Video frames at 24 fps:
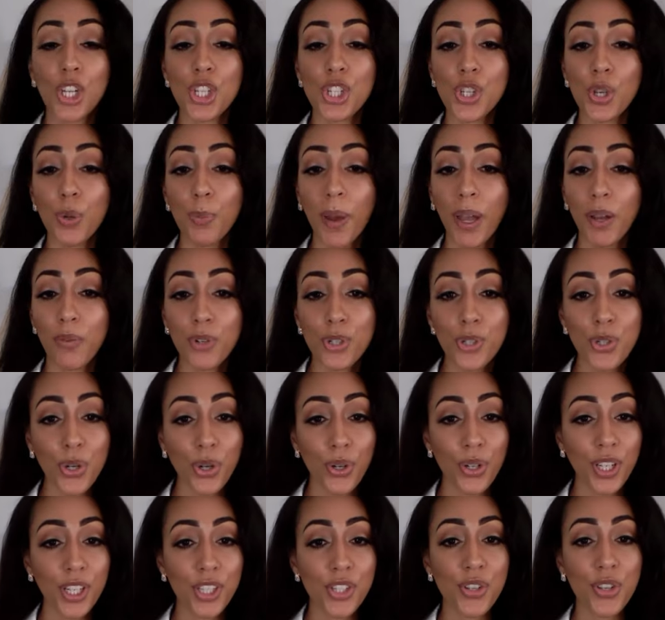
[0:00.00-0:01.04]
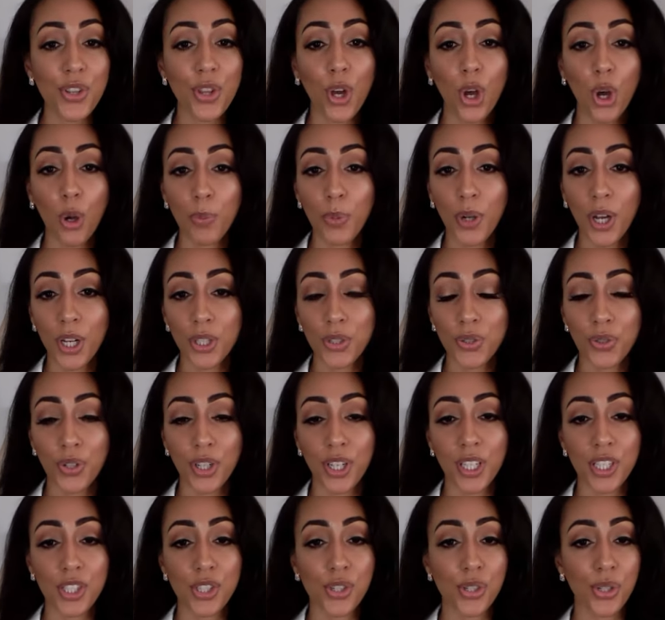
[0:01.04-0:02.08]
So by returning to the home
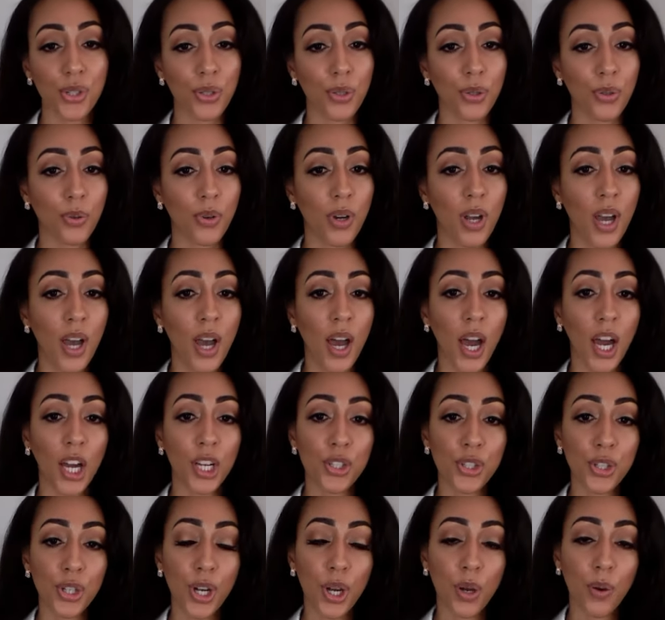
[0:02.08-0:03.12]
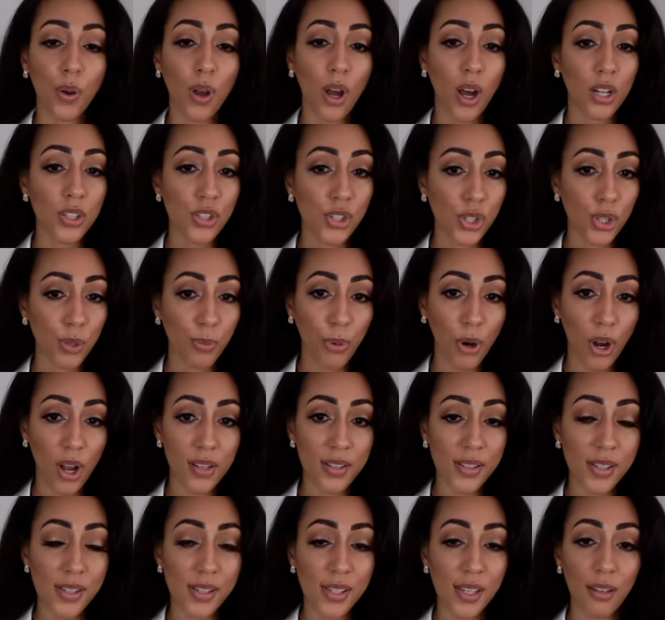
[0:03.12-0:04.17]
country to undergo consular
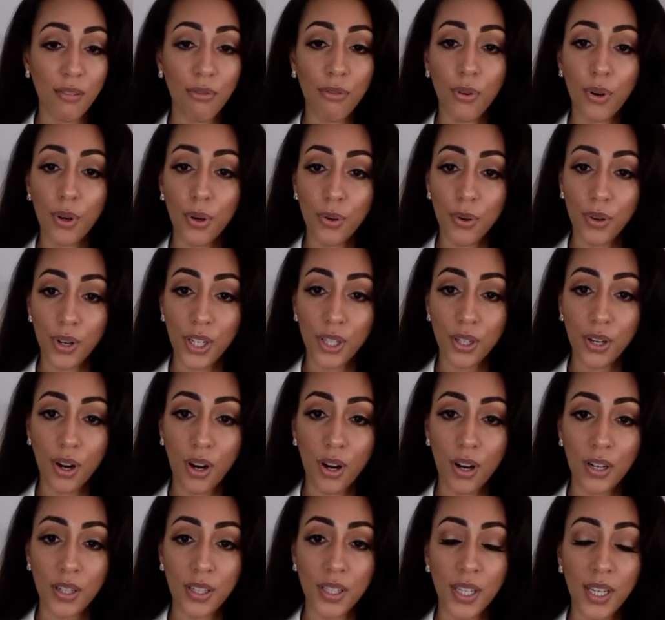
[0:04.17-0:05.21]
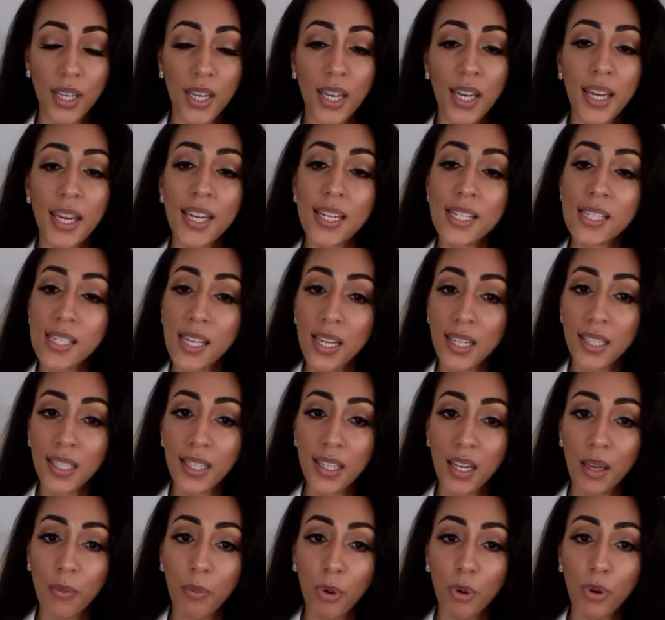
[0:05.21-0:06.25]
processing for a green card,
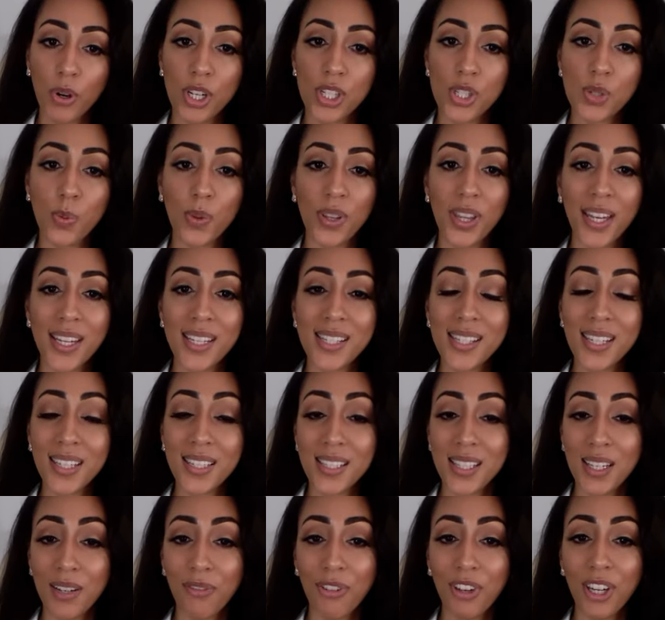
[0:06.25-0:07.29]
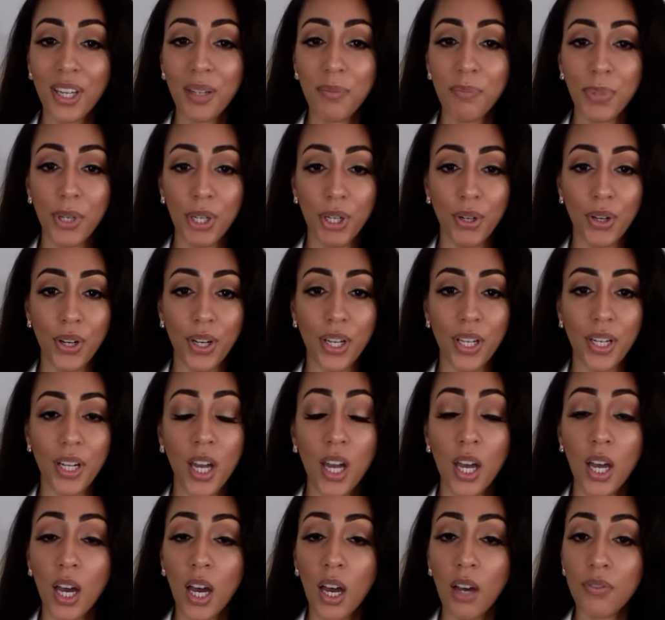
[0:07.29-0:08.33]
intending immigrants with a significant period
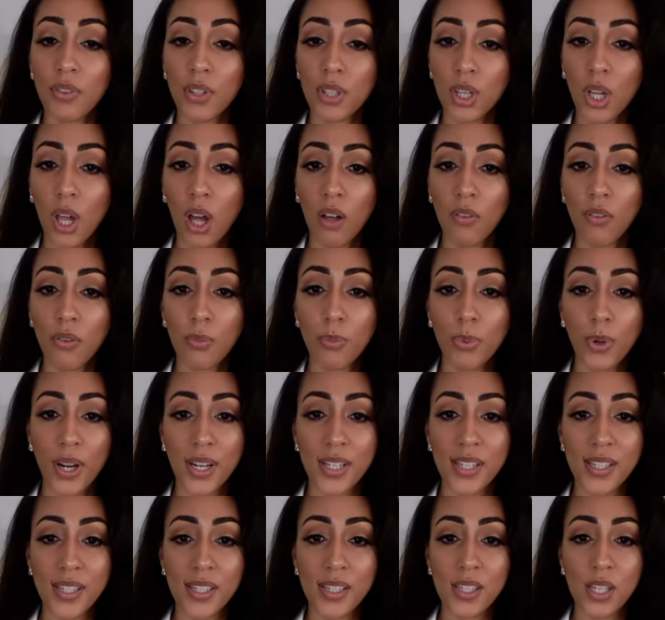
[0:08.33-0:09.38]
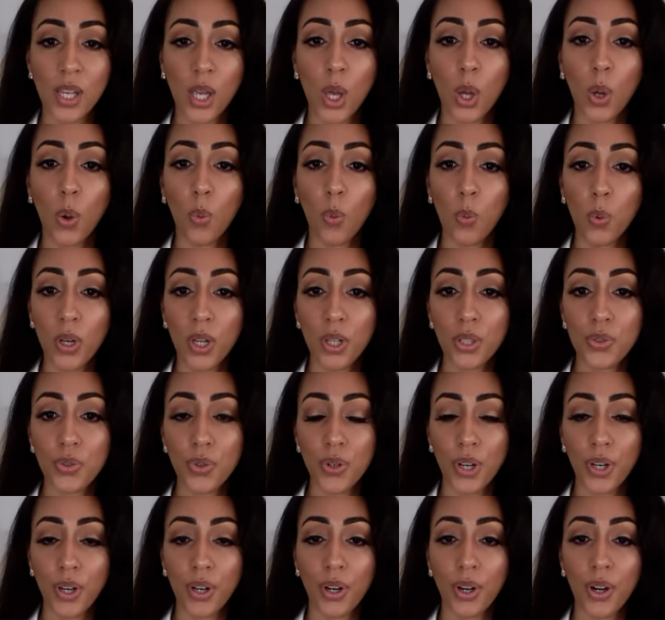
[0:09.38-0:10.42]
of unlawful presence will
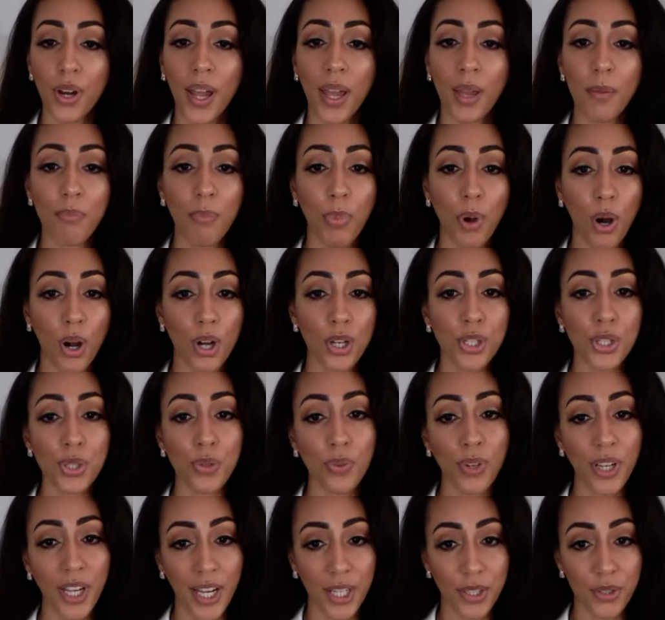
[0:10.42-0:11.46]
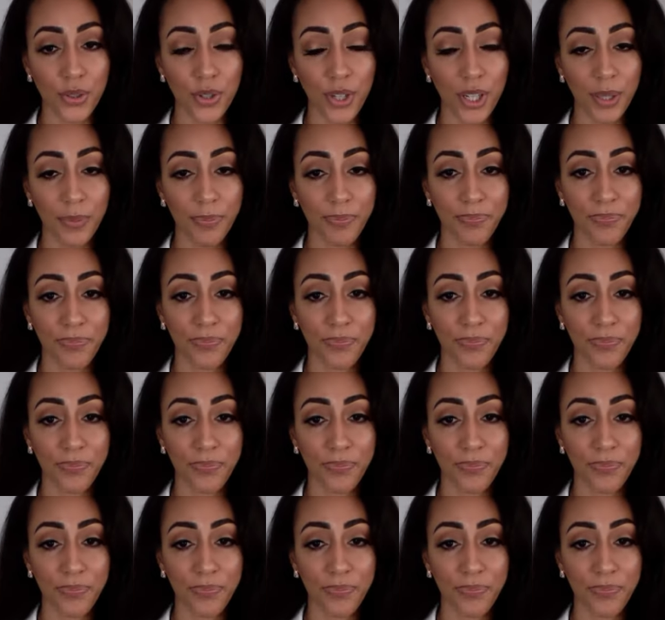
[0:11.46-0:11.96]
trigger a bar to reentry.